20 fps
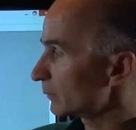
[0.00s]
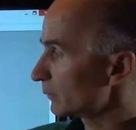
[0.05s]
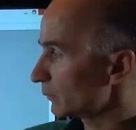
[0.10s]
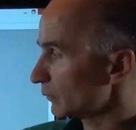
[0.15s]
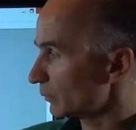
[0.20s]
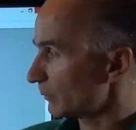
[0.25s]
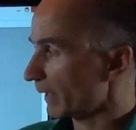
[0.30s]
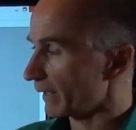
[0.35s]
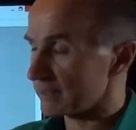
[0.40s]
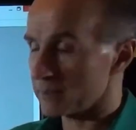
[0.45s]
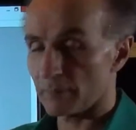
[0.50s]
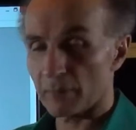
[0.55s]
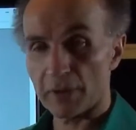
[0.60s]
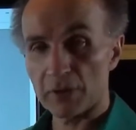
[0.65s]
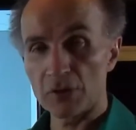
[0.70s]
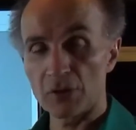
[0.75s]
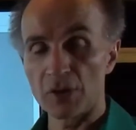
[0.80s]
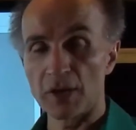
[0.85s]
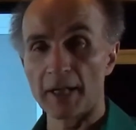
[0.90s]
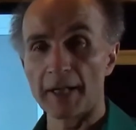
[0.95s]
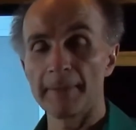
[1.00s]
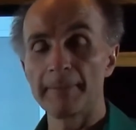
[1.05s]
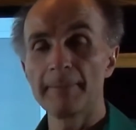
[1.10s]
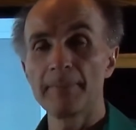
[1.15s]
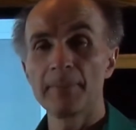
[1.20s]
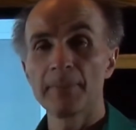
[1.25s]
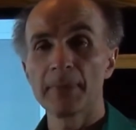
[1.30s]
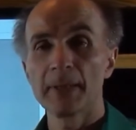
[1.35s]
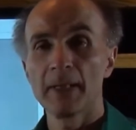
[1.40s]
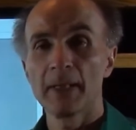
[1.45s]
to maximize Gm,
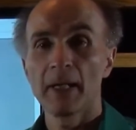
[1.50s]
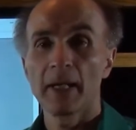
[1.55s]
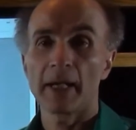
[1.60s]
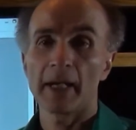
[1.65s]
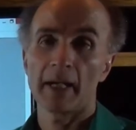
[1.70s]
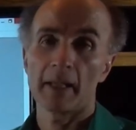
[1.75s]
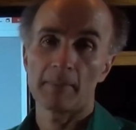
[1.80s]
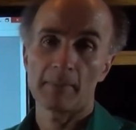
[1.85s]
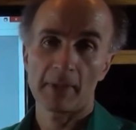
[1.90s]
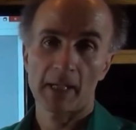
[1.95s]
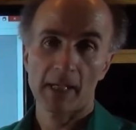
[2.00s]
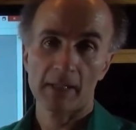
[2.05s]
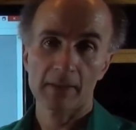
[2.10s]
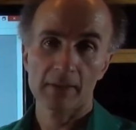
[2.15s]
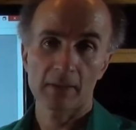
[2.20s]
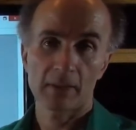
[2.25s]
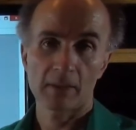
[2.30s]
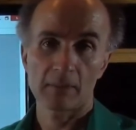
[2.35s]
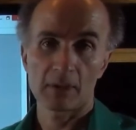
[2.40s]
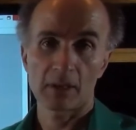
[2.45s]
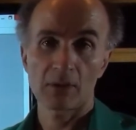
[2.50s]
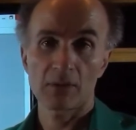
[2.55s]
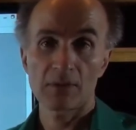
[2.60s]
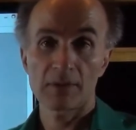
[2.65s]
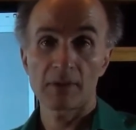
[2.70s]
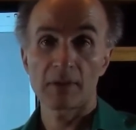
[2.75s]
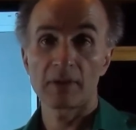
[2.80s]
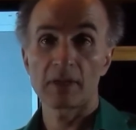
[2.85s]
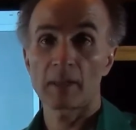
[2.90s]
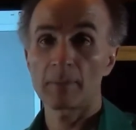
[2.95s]
and
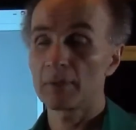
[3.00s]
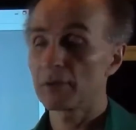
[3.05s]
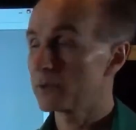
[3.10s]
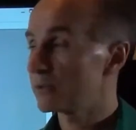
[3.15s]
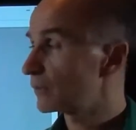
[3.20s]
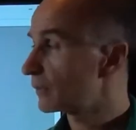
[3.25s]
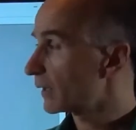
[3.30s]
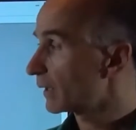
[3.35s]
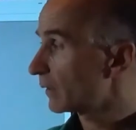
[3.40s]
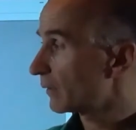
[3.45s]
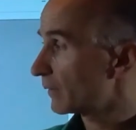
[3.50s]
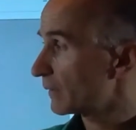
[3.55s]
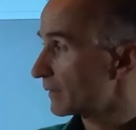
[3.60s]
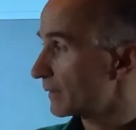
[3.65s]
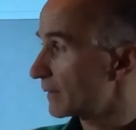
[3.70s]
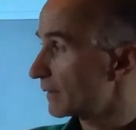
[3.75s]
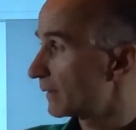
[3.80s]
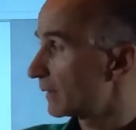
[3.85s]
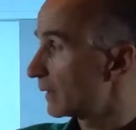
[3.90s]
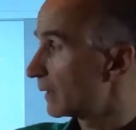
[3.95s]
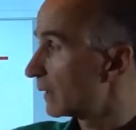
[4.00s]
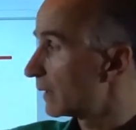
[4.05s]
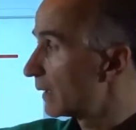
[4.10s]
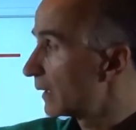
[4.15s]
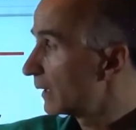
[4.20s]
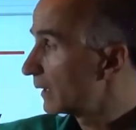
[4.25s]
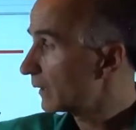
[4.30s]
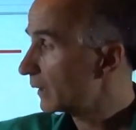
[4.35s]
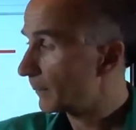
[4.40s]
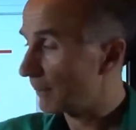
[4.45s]
increasing W increases the
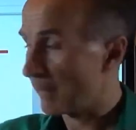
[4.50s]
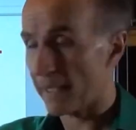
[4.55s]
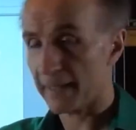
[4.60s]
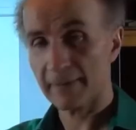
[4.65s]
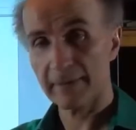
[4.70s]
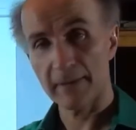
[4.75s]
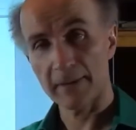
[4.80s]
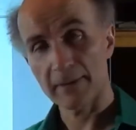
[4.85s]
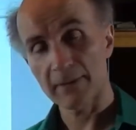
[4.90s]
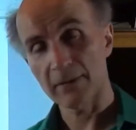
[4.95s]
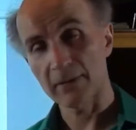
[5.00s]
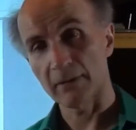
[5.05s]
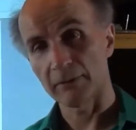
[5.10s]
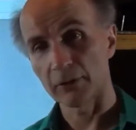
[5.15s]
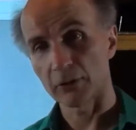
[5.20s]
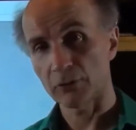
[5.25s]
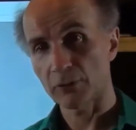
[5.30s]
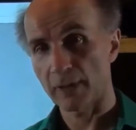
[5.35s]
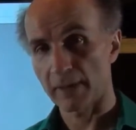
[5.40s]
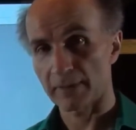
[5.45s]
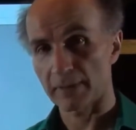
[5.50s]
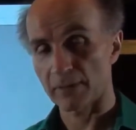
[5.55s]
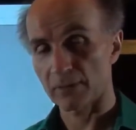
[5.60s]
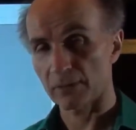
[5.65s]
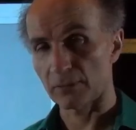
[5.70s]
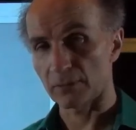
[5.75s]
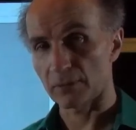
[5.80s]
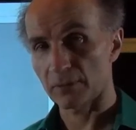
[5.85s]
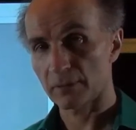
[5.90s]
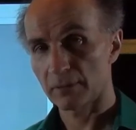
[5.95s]
capacitances of the
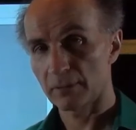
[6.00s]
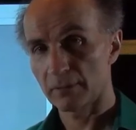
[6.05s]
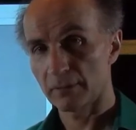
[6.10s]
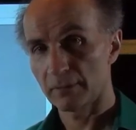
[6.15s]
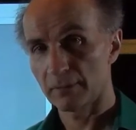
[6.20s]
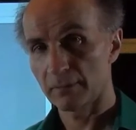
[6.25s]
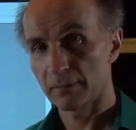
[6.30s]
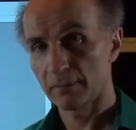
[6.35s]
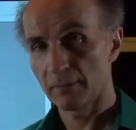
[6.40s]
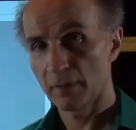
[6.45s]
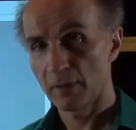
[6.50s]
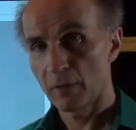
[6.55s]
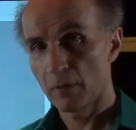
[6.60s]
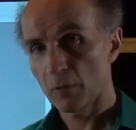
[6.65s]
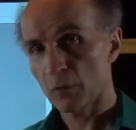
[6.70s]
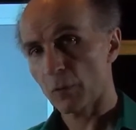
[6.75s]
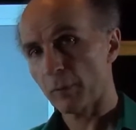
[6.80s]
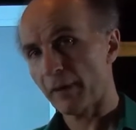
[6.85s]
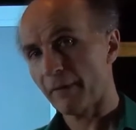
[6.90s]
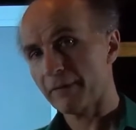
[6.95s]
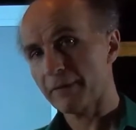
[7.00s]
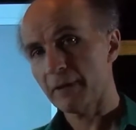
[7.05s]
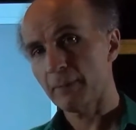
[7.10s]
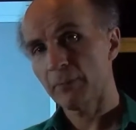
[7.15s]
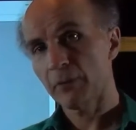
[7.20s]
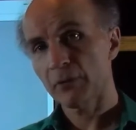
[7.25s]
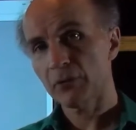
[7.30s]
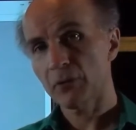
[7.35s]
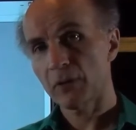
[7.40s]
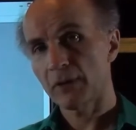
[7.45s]
transistor. So we have a
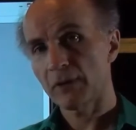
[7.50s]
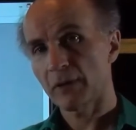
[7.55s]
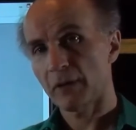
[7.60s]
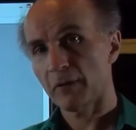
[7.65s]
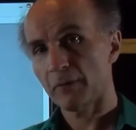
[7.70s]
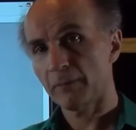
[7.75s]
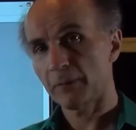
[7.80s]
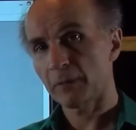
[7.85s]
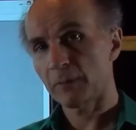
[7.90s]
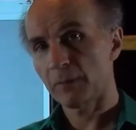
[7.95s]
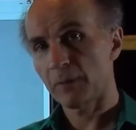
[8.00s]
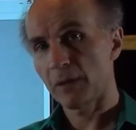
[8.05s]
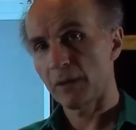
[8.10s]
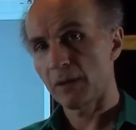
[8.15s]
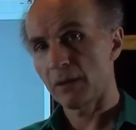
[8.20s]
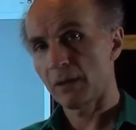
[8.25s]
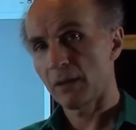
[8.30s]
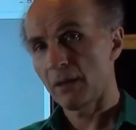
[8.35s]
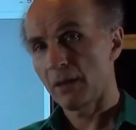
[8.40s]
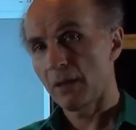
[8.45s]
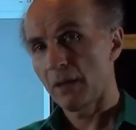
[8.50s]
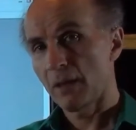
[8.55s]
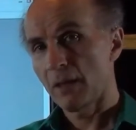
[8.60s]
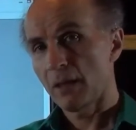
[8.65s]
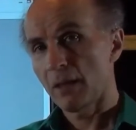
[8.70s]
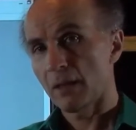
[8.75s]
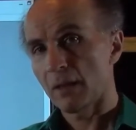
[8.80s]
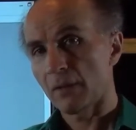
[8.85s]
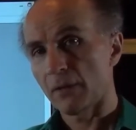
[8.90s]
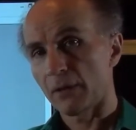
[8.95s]
simple trade-off between
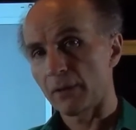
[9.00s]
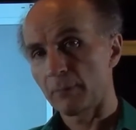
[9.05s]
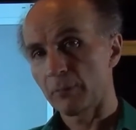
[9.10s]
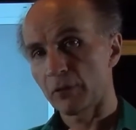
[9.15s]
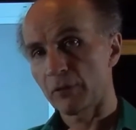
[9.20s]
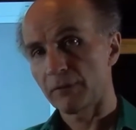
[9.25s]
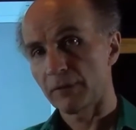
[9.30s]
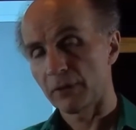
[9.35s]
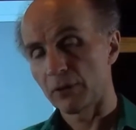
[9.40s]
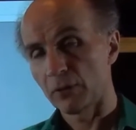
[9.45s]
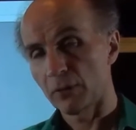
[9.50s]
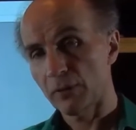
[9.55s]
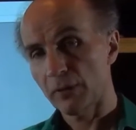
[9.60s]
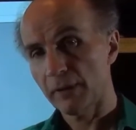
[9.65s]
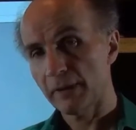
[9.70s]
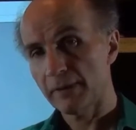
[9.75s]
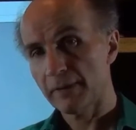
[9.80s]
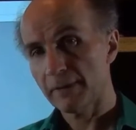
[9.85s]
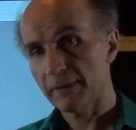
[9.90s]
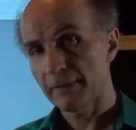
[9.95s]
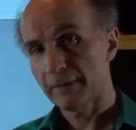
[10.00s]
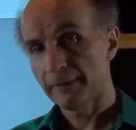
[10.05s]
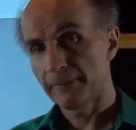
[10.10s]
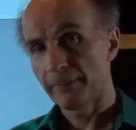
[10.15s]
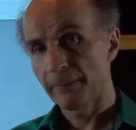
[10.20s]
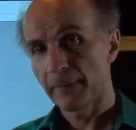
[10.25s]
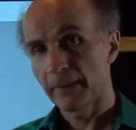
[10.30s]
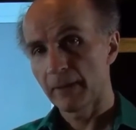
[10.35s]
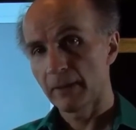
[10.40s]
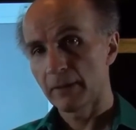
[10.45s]
the input referred noise,
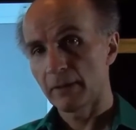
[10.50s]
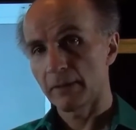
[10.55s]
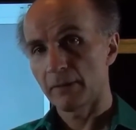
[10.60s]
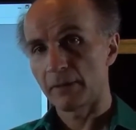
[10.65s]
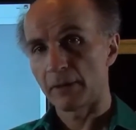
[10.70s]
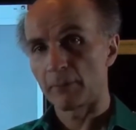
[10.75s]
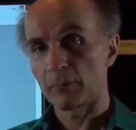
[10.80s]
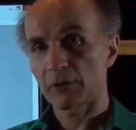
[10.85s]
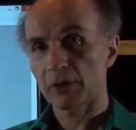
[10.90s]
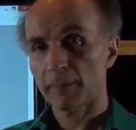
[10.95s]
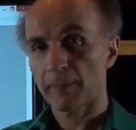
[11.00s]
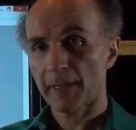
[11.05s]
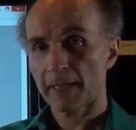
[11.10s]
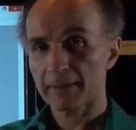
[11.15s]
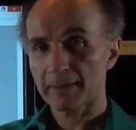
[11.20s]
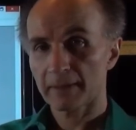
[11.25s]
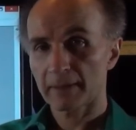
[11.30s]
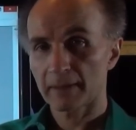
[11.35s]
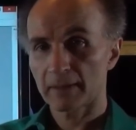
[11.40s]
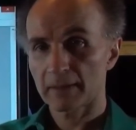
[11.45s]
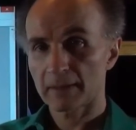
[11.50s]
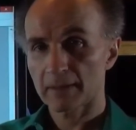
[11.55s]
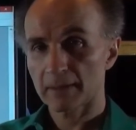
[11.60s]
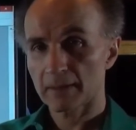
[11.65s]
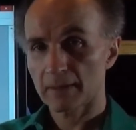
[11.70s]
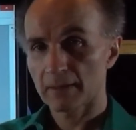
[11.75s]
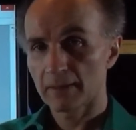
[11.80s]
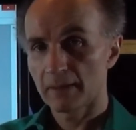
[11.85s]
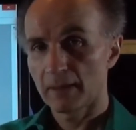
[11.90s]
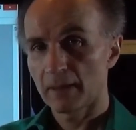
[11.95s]
the input
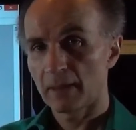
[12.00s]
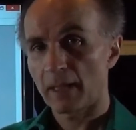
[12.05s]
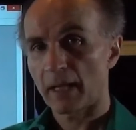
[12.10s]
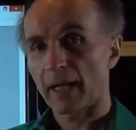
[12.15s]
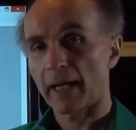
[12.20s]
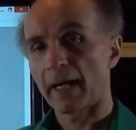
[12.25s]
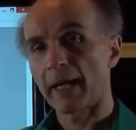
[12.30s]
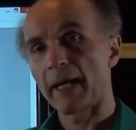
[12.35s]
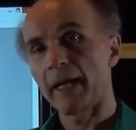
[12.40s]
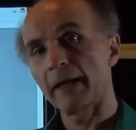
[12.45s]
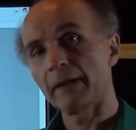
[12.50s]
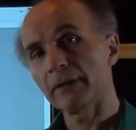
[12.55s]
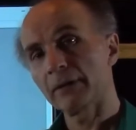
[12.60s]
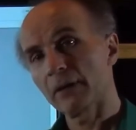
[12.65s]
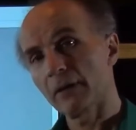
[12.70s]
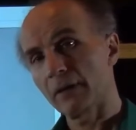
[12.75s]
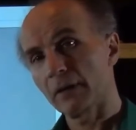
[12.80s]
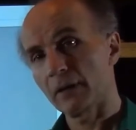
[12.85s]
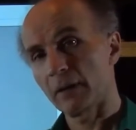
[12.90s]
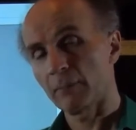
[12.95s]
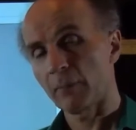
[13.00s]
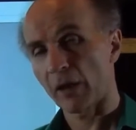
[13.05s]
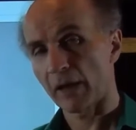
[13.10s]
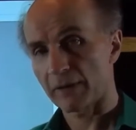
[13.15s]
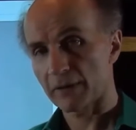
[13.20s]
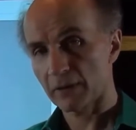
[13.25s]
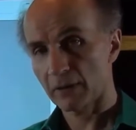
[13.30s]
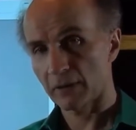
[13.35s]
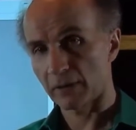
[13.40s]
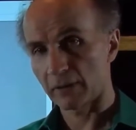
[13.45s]
capacitance, and the
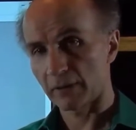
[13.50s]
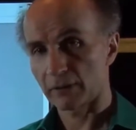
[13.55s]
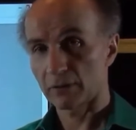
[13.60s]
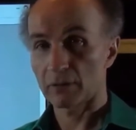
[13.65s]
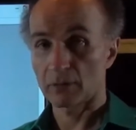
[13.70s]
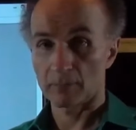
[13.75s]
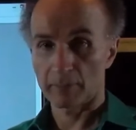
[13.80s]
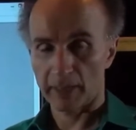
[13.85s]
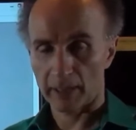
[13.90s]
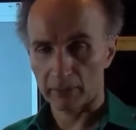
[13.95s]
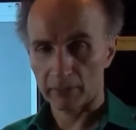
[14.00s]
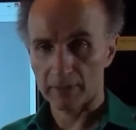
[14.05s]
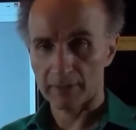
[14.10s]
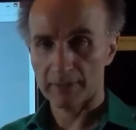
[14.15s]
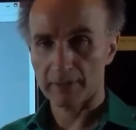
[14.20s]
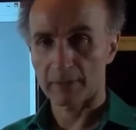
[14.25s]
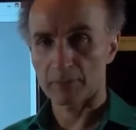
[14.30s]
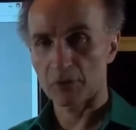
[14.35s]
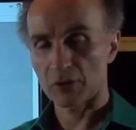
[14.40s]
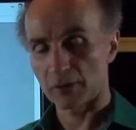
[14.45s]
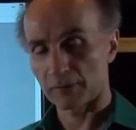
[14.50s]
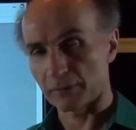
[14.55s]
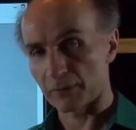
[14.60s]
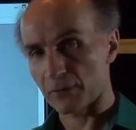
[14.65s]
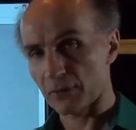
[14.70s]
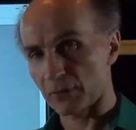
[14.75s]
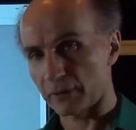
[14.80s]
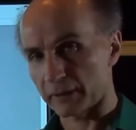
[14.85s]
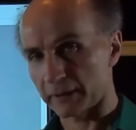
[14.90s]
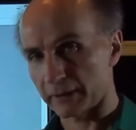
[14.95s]
bias current and power consumption of the
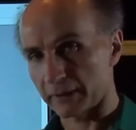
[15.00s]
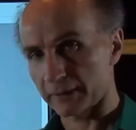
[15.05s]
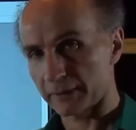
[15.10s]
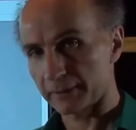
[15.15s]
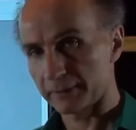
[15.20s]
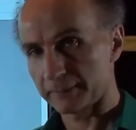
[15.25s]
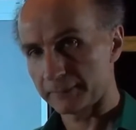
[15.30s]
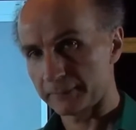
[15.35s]
circuit.